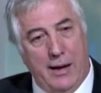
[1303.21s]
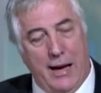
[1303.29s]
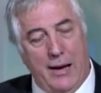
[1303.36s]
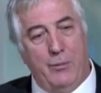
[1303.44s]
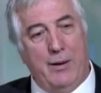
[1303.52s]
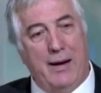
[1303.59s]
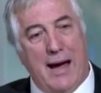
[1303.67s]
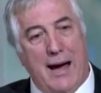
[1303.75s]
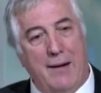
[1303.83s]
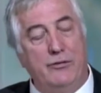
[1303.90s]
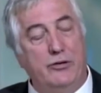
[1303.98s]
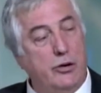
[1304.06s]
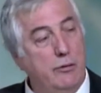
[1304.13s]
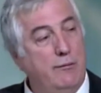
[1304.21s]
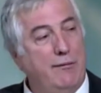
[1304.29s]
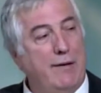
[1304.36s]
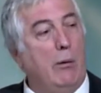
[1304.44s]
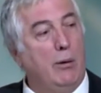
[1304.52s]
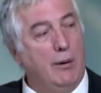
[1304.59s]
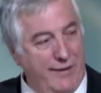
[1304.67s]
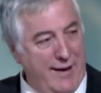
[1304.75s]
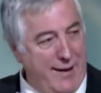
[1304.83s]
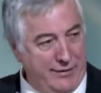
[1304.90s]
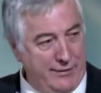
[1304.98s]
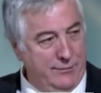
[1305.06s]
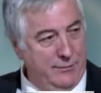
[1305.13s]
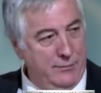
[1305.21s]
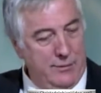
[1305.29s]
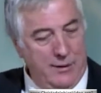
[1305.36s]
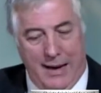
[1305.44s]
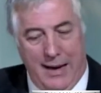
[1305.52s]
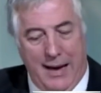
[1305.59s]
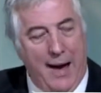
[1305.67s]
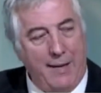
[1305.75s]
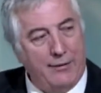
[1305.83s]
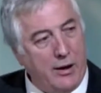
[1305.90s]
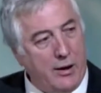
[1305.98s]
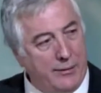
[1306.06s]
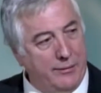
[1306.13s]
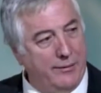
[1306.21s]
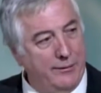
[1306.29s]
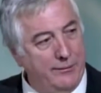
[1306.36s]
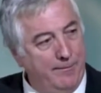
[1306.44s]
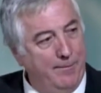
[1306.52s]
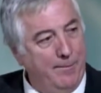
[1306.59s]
And then we have two fowl of heaven, heaven and earth,